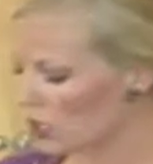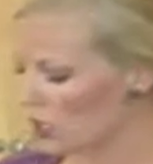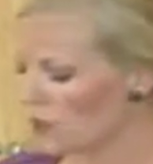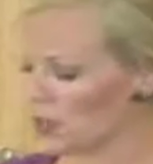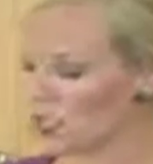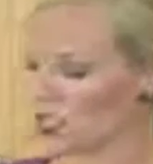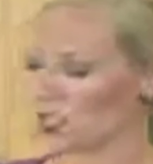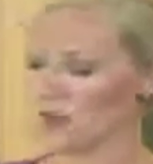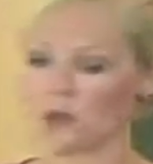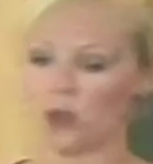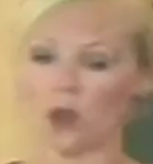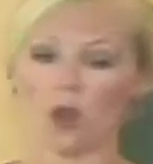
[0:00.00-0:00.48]
do
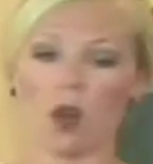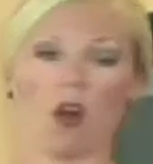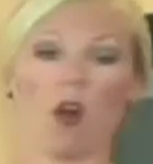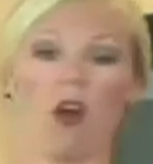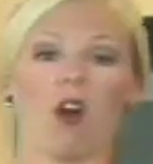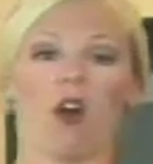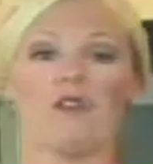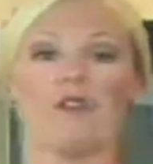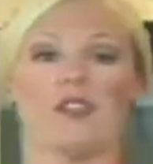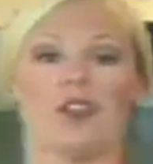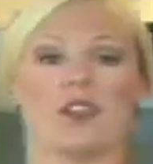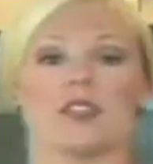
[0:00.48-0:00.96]
is you put
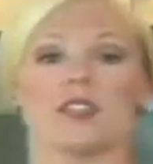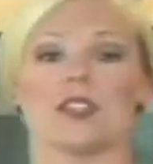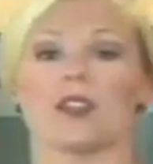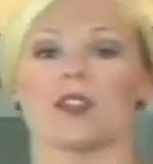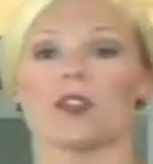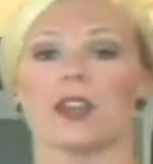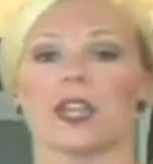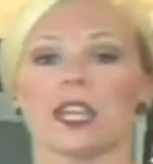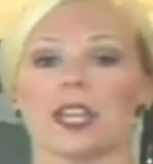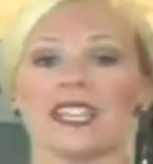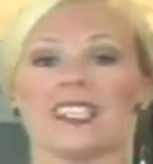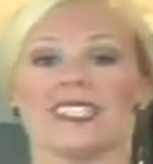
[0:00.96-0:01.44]
all of those
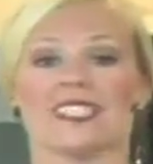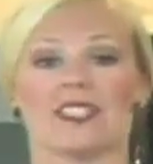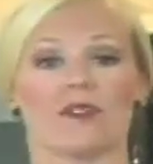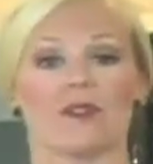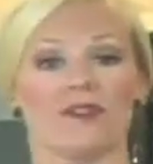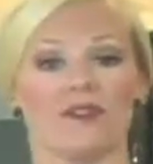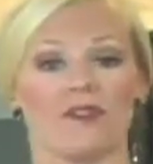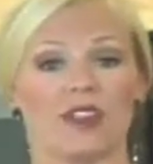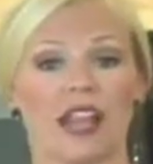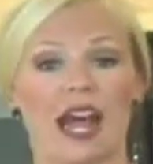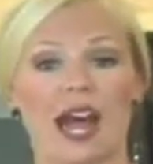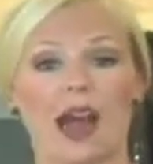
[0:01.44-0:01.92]
ingredients, the
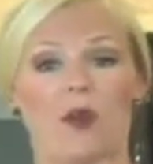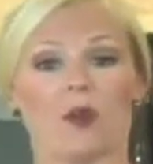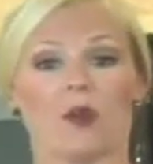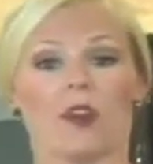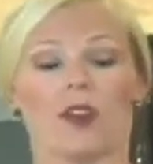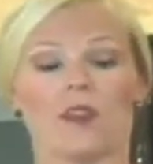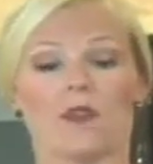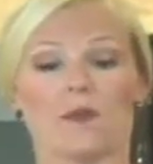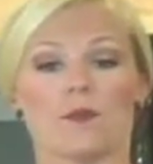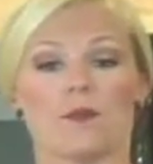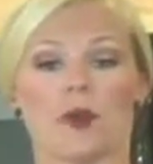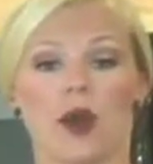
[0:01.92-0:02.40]

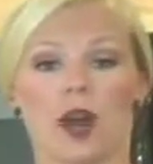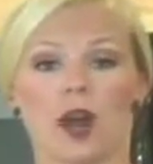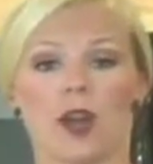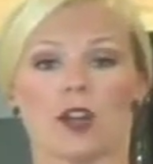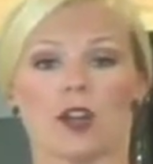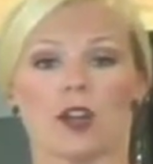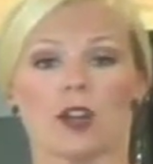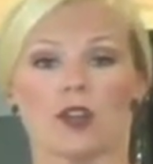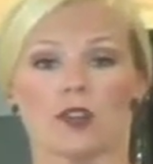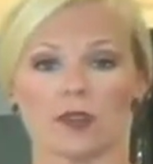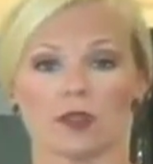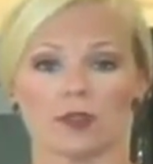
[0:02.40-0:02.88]
flour, the
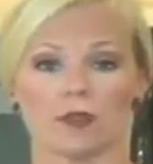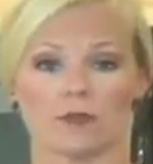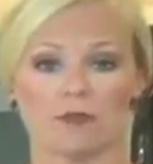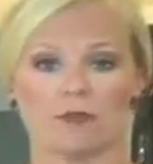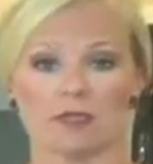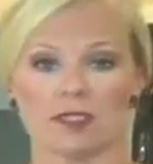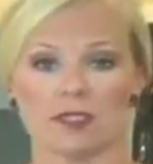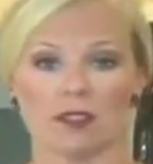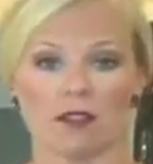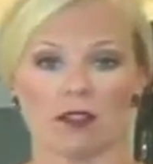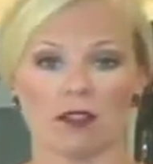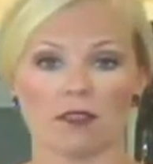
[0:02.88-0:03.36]
butter, the
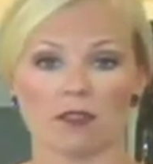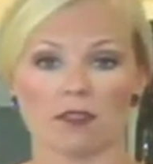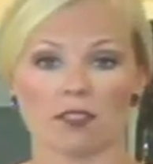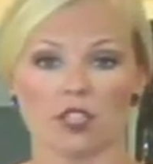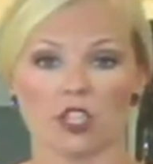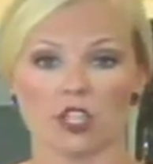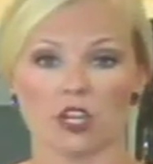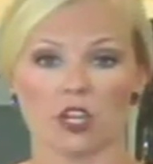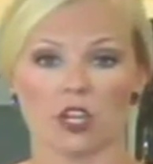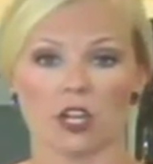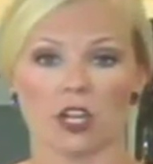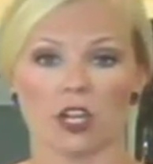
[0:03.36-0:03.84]
salt and
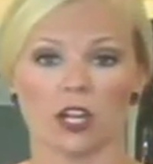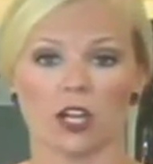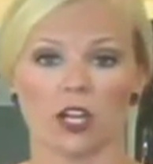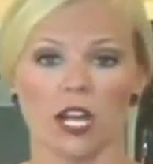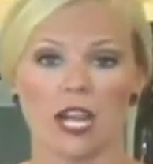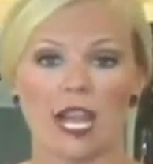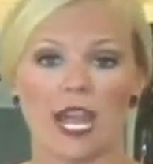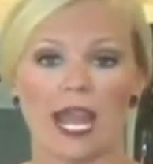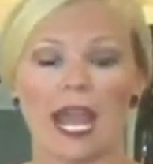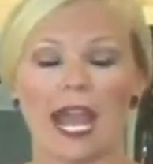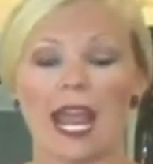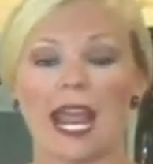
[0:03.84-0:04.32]
sugar,
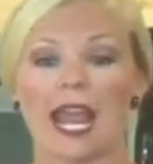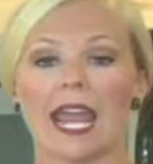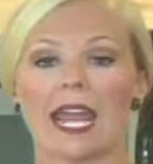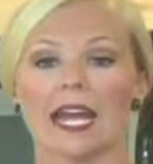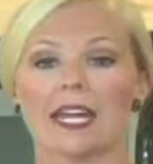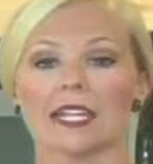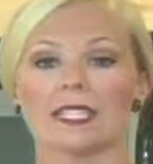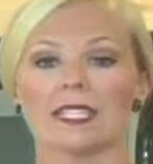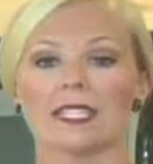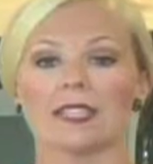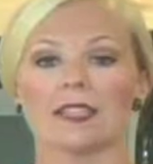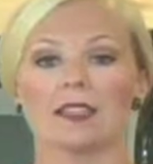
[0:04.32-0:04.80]

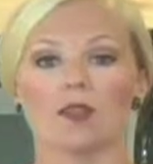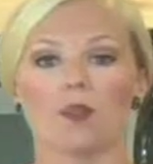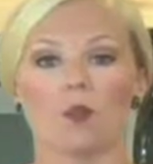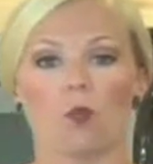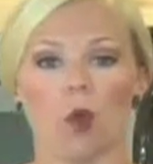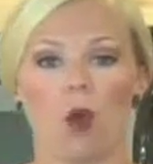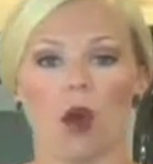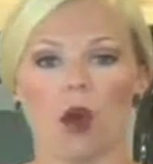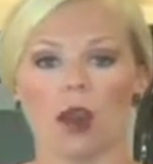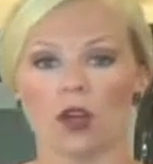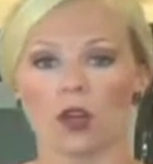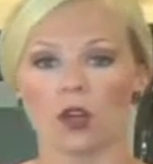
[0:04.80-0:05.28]
and the
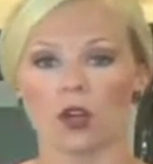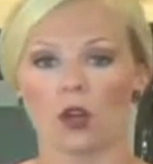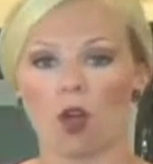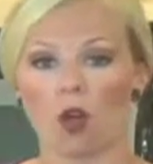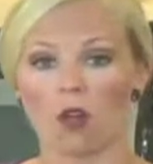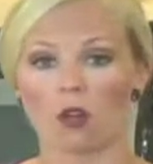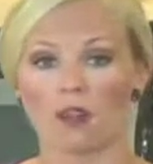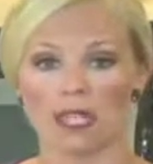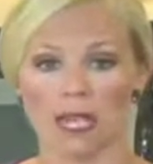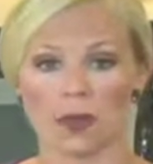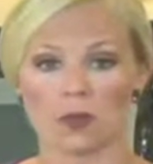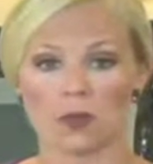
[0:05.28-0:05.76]
water,
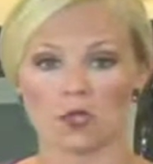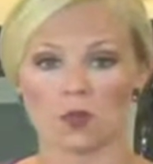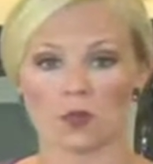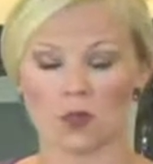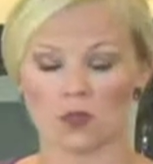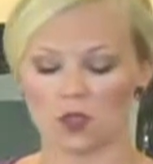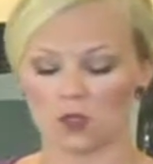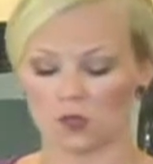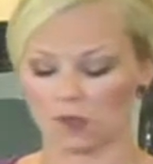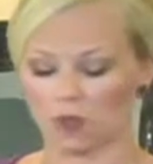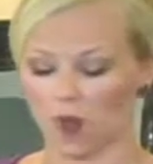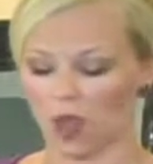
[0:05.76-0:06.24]
cold
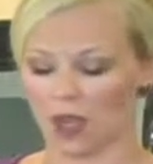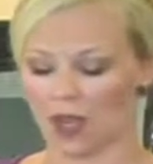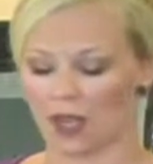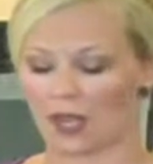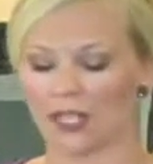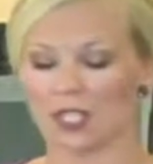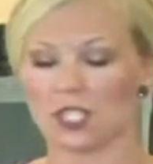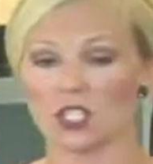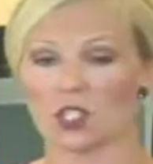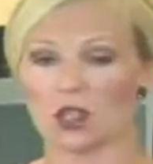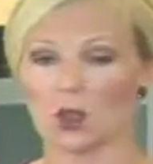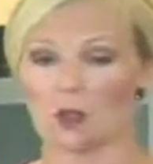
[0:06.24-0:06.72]
tablespoons of water
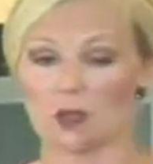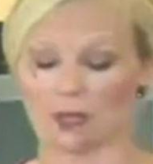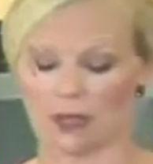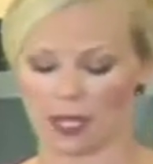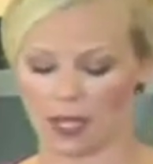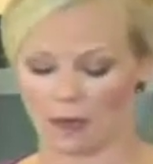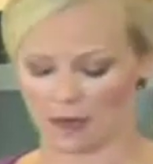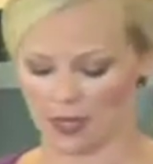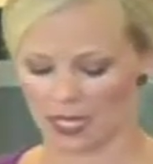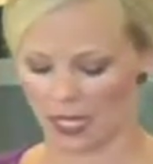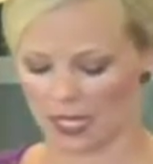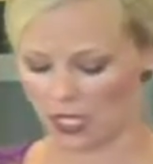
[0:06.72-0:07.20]
into the
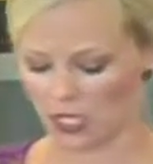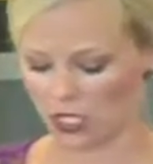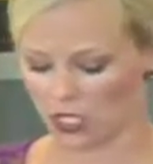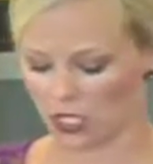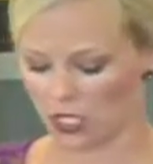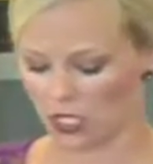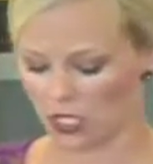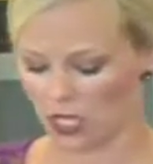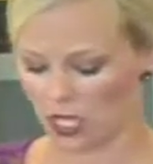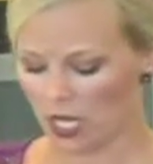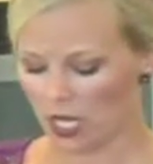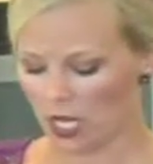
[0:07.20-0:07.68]

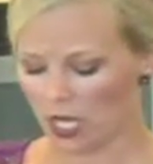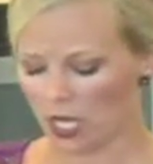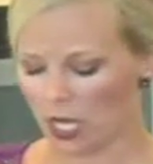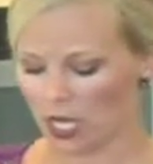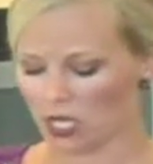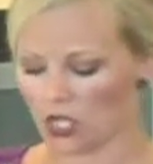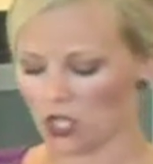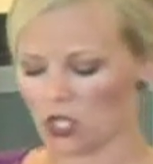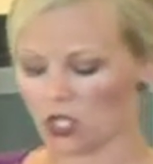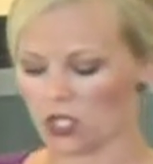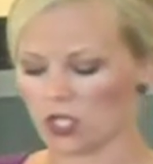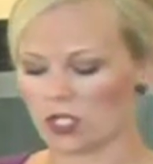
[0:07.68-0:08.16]
blender.
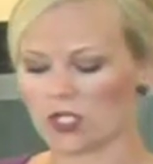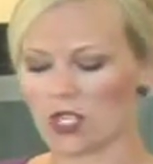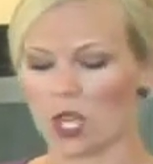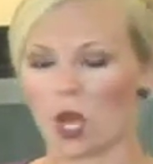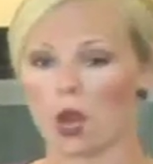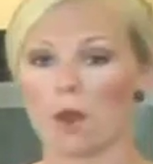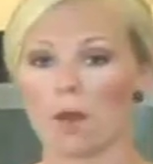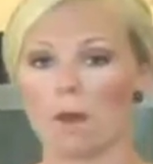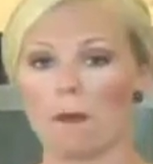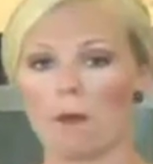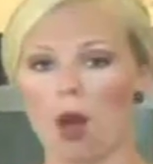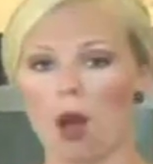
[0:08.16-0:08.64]
And you just
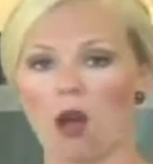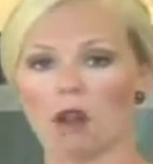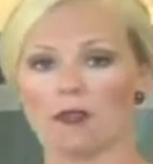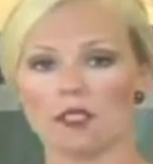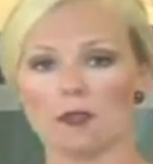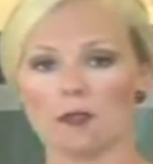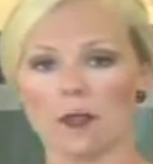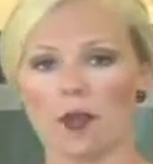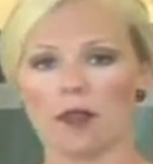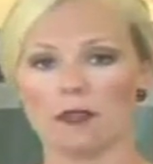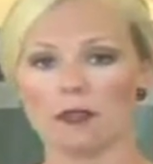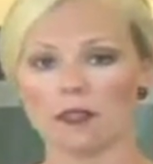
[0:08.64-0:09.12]
go pulse,
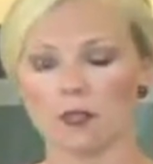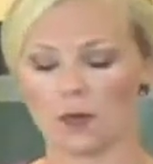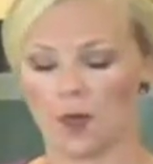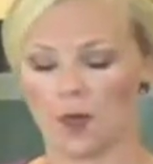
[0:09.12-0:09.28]
pulse,